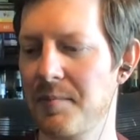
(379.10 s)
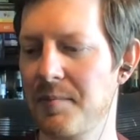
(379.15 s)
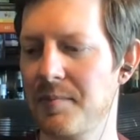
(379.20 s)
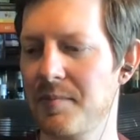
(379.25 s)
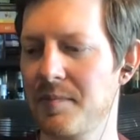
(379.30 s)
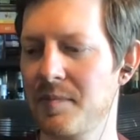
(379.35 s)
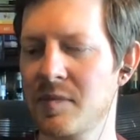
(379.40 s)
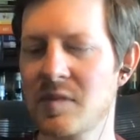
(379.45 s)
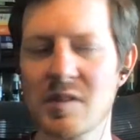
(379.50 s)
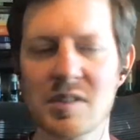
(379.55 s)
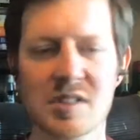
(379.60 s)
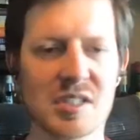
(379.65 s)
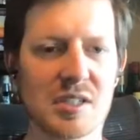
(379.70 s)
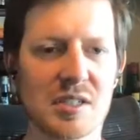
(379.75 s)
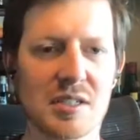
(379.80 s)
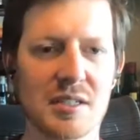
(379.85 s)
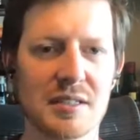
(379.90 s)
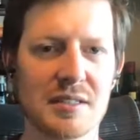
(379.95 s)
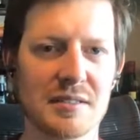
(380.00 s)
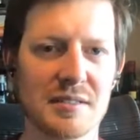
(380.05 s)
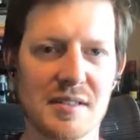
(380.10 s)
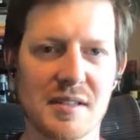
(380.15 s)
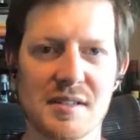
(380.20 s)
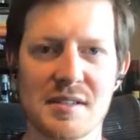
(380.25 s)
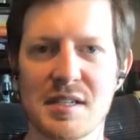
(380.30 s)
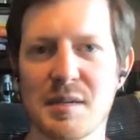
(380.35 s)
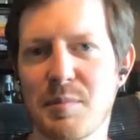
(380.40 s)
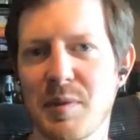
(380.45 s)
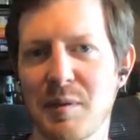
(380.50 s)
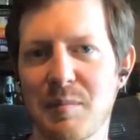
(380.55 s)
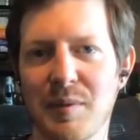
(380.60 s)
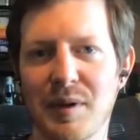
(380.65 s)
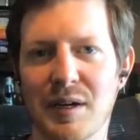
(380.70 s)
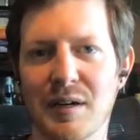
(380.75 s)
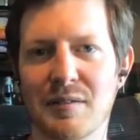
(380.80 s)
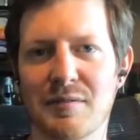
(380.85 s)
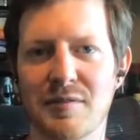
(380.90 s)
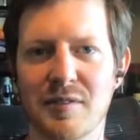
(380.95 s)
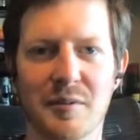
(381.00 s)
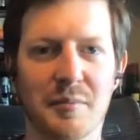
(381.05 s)
This is a sipping
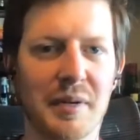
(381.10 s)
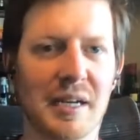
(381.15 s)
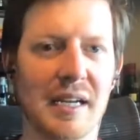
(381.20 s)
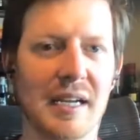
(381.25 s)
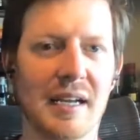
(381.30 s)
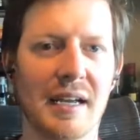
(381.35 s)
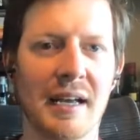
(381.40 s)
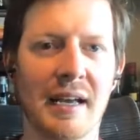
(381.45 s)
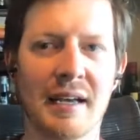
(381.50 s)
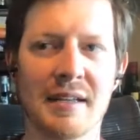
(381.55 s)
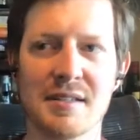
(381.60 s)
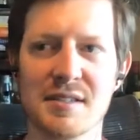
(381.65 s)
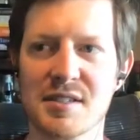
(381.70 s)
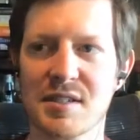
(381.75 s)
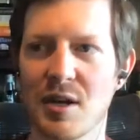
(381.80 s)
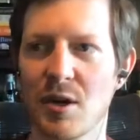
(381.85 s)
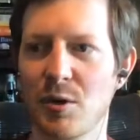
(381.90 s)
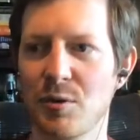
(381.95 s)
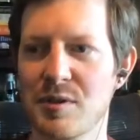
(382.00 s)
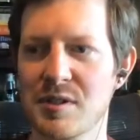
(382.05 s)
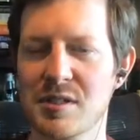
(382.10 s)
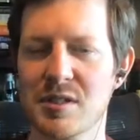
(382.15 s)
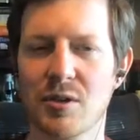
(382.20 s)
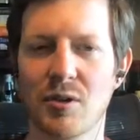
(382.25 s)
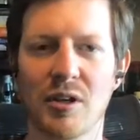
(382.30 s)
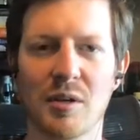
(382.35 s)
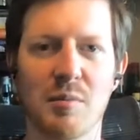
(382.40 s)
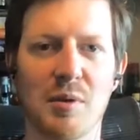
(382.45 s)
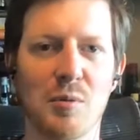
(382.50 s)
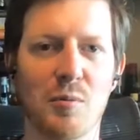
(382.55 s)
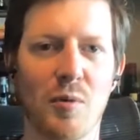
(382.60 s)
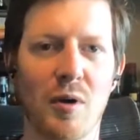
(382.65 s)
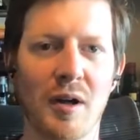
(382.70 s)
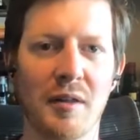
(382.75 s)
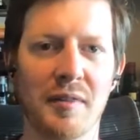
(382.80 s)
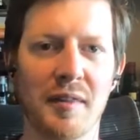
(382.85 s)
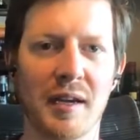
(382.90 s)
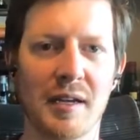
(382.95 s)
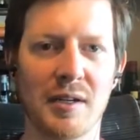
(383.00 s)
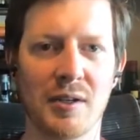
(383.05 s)
beer for me. And so this is going to be
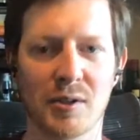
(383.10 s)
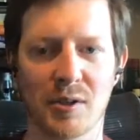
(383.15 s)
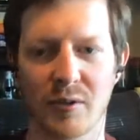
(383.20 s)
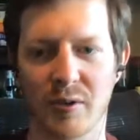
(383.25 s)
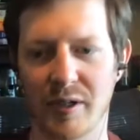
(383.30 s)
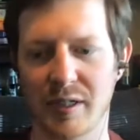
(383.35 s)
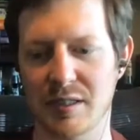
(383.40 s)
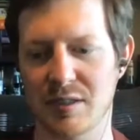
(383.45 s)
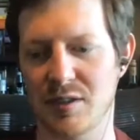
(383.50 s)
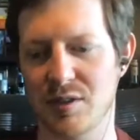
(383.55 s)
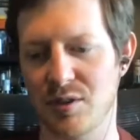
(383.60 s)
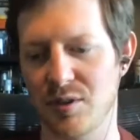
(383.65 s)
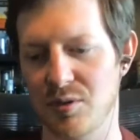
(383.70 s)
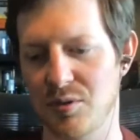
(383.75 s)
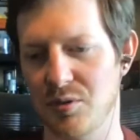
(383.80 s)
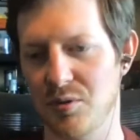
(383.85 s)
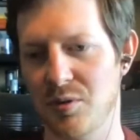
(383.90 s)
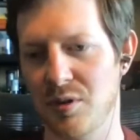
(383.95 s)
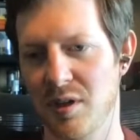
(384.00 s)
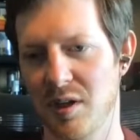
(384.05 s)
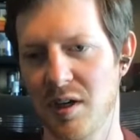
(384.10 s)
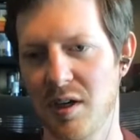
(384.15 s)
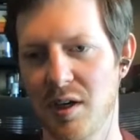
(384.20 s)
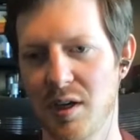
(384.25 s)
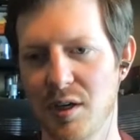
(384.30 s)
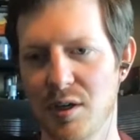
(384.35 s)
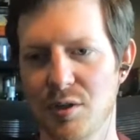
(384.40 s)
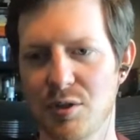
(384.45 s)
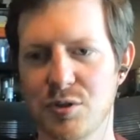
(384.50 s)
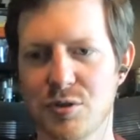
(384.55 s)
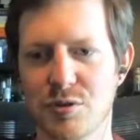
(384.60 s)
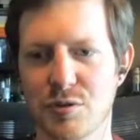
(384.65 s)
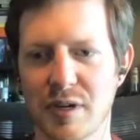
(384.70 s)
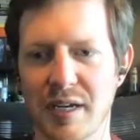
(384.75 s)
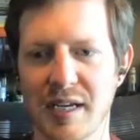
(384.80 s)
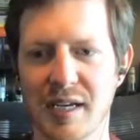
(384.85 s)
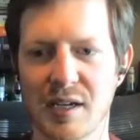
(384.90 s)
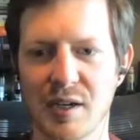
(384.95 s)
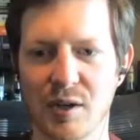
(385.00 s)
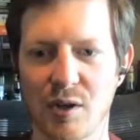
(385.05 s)
one that you're going to
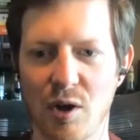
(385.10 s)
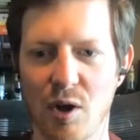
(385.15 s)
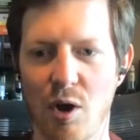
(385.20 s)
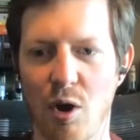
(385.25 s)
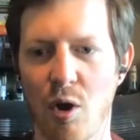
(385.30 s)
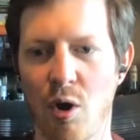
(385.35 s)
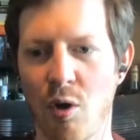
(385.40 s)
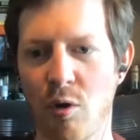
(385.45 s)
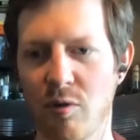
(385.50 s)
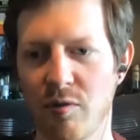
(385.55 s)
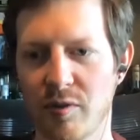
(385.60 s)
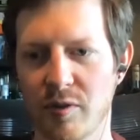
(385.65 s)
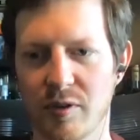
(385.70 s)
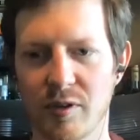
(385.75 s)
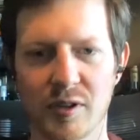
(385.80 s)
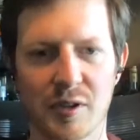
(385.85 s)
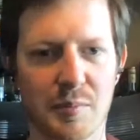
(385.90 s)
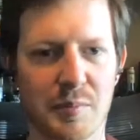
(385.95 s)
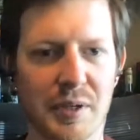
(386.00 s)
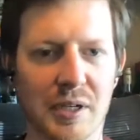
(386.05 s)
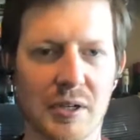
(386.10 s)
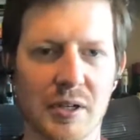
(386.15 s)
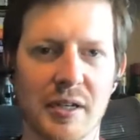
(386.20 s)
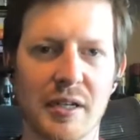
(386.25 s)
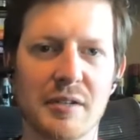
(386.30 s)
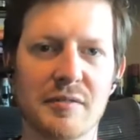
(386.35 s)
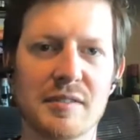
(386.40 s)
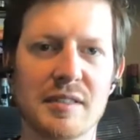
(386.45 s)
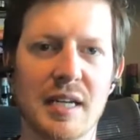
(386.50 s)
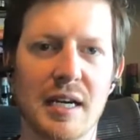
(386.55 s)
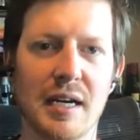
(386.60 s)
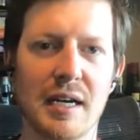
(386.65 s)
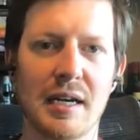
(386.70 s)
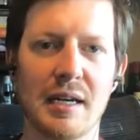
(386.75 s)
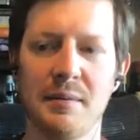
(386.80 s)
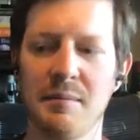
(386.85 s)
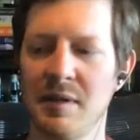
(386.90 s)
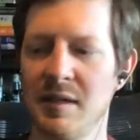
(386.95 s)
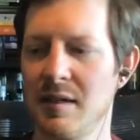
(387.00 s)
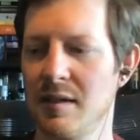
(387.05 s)
drink over a period of
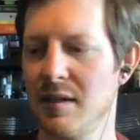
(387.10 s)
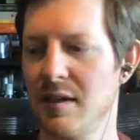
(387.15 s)
time.